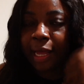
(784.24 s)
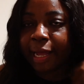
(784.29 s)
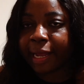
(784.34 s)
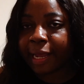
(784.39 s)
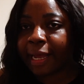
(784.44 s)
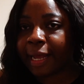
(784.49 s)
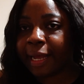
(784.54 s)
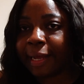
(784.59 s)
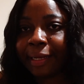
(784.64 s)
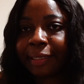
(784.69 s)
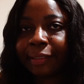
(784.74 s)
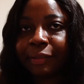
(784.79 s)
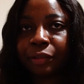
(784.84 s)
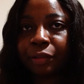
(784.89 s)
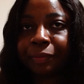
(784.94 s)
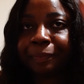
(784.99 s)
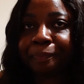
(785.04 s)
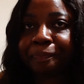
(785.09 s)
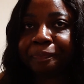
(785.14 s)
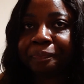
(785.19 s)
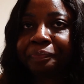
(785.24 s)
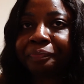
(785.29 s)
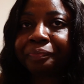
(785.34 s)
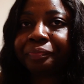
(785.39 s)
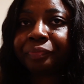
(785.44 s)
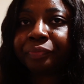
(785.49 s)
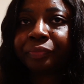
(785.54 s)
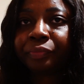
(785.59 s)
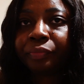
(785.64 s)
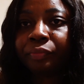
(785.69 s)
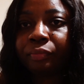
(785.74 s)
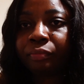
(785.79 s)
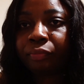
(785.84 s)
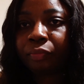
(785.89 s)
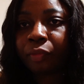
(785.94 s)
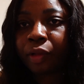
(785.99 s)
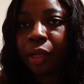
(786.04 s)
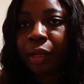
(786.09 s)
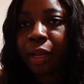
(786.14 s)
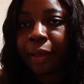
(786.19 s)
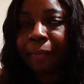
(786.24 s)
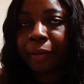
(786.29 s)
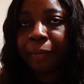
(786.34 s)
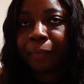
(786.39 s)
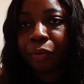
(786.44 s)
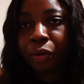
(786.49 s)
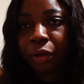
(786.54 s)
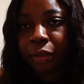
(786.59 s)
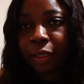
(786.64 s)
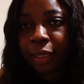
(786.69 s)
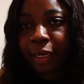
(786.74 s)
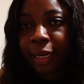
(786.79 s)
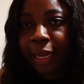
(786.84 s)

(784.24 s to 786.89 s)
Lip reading: Hi guys. Let me put on the